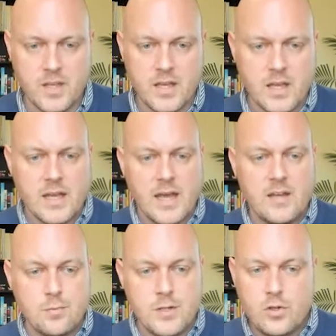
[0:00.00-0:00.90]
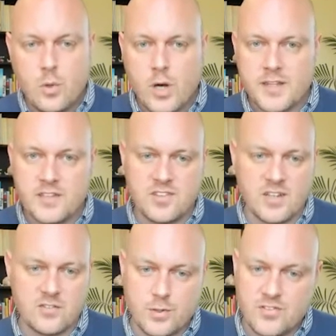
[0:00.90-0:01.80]
And if we do all these things, if we
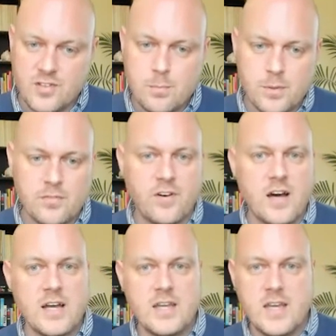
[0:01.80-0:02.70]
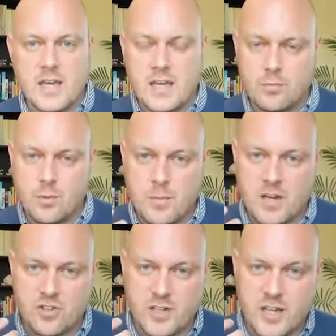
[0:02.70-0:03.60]
simplify, if we make sure
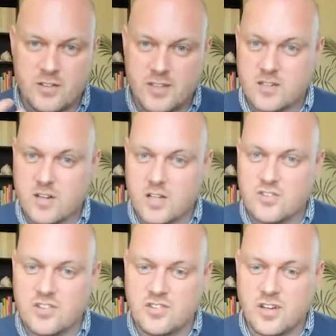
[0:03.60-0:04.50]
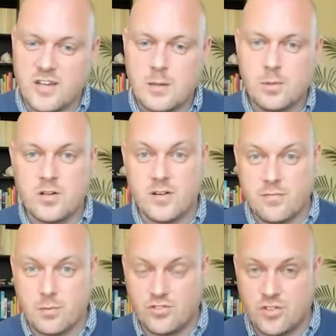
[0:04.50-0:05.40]
that the technology is an enabler, and if we
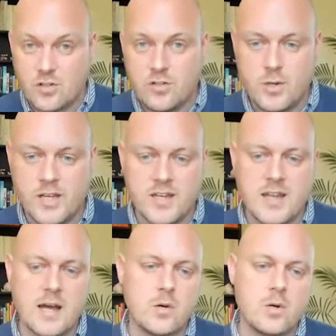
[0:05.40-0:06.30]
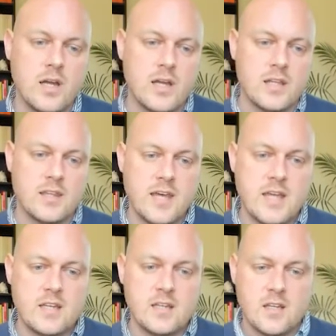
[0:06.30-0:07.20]
start doing it now,
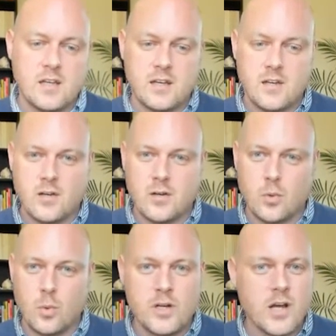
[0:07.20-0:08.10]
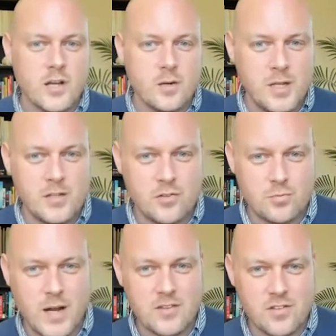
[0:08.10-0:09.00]
then we're not going to be
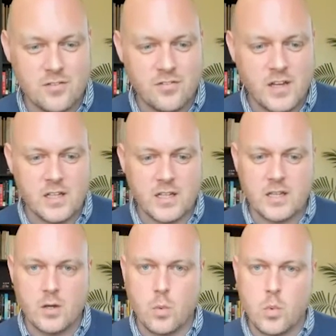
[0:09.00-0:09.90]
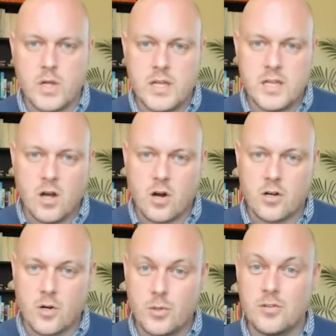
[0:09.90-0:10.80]
those brands that are failing. We
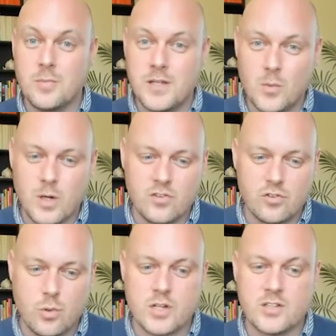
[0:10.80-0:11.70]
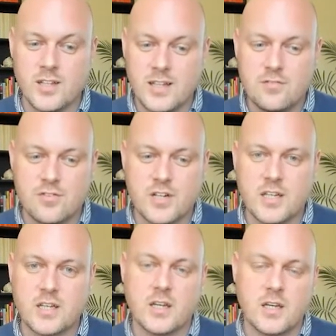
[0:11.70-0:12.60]
are going to be the ones who are
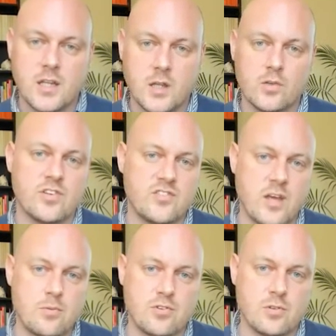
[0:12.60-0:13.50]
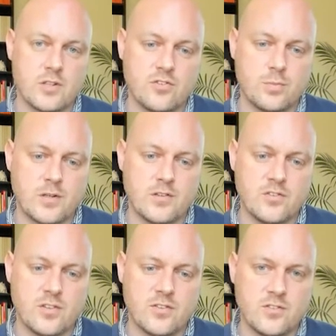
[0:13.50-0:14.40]
delivering those exceptional
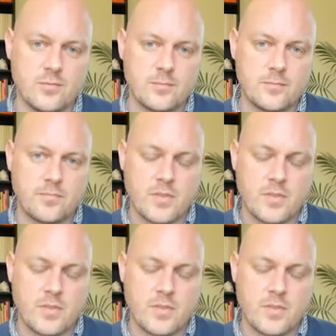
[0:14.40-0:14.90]
experiences.